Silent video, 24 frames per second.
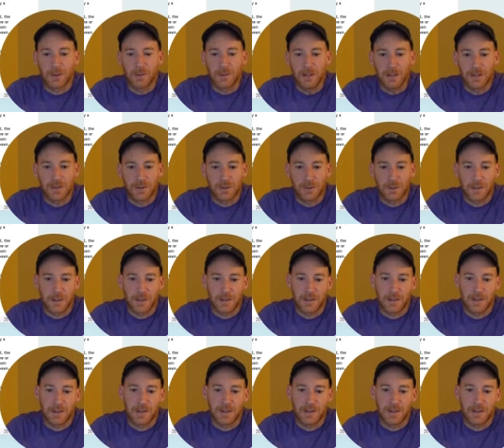I'm going to
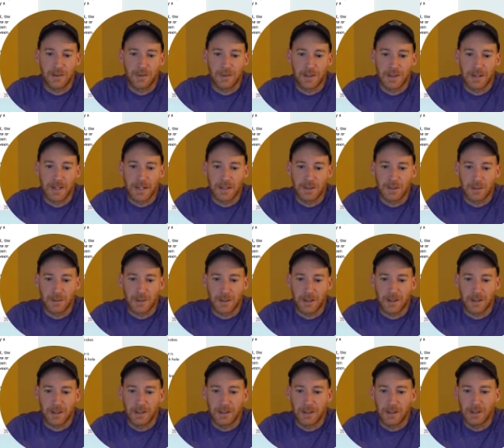switch the theme to that just by
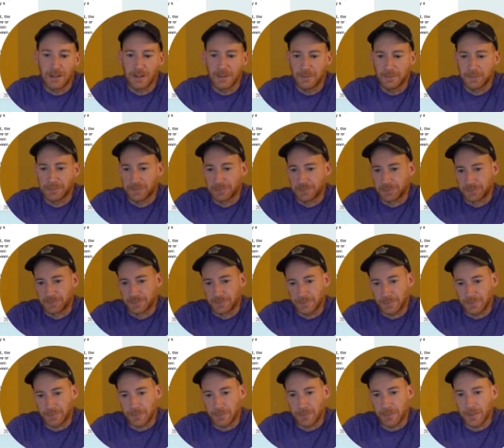clicking on it.
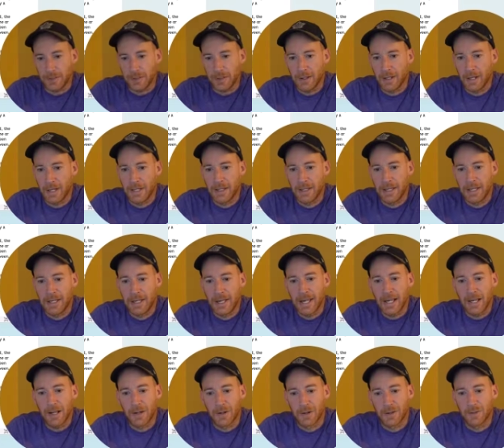And then
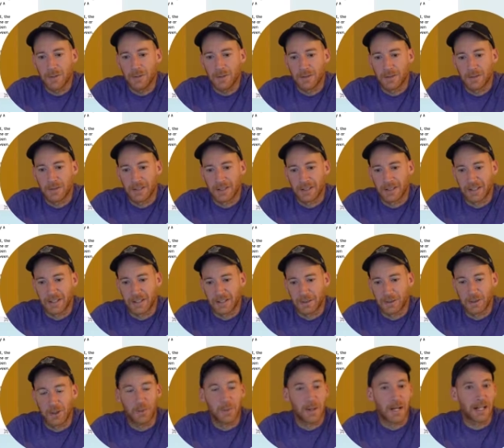now I'm going
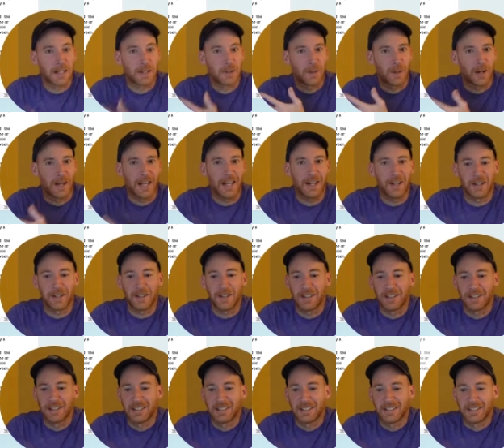to go back to our
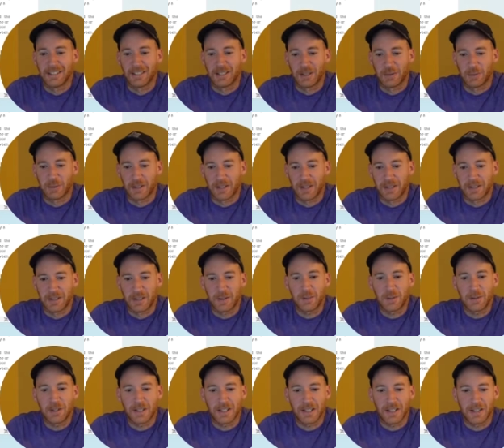header. We're going to
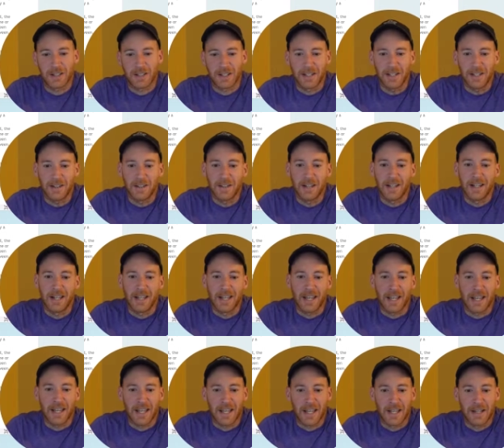double click on it
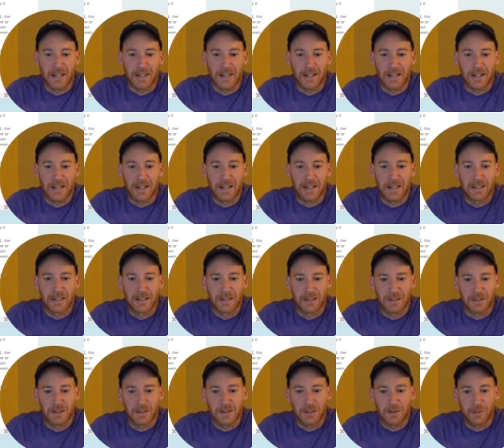and uh,
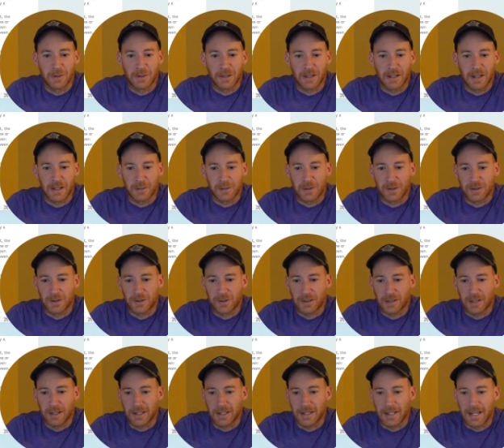look at what the options
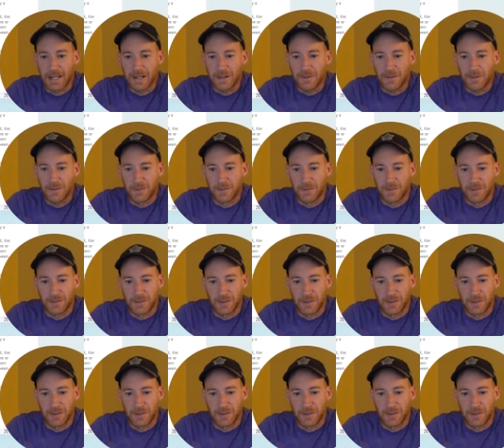look like now.